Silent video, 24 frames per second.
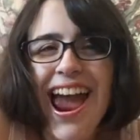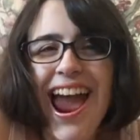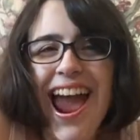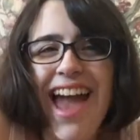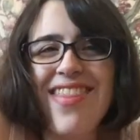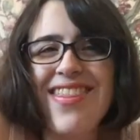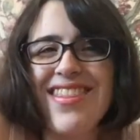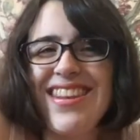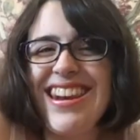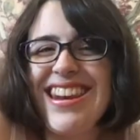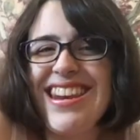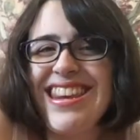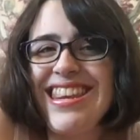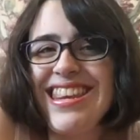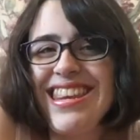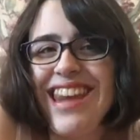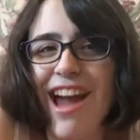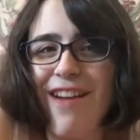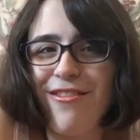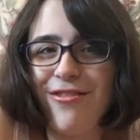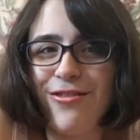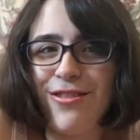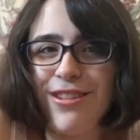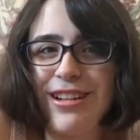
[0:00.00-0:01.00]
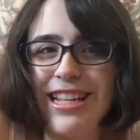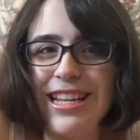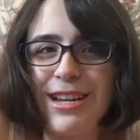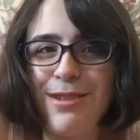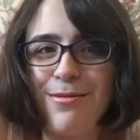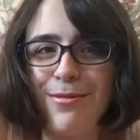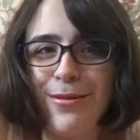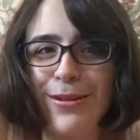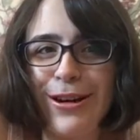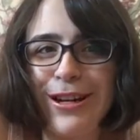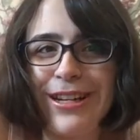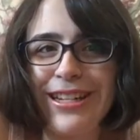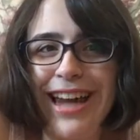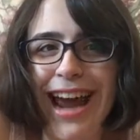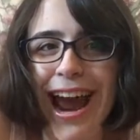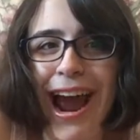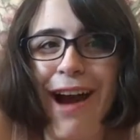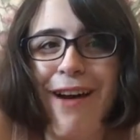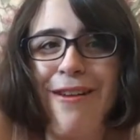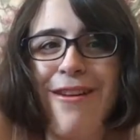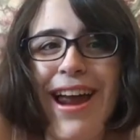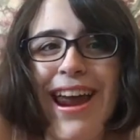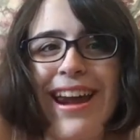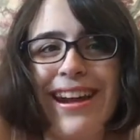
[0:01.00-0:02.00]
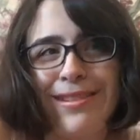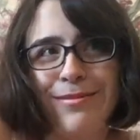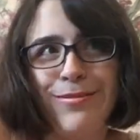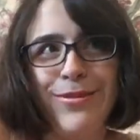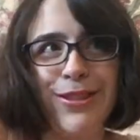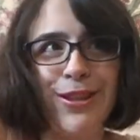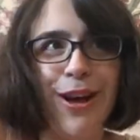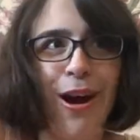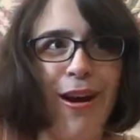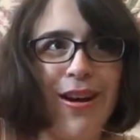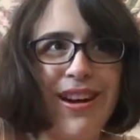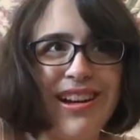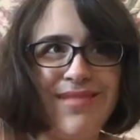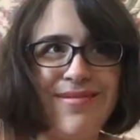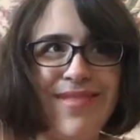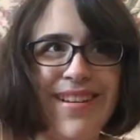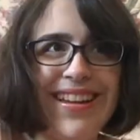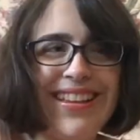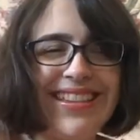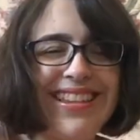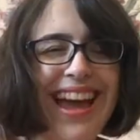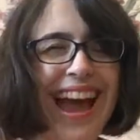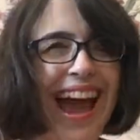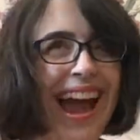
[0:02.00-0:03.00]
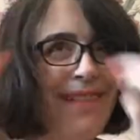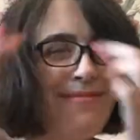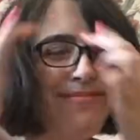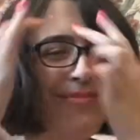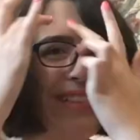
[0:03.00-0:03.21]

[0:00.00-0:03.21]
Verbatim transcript: and then it never really worked out and I'm sorry about that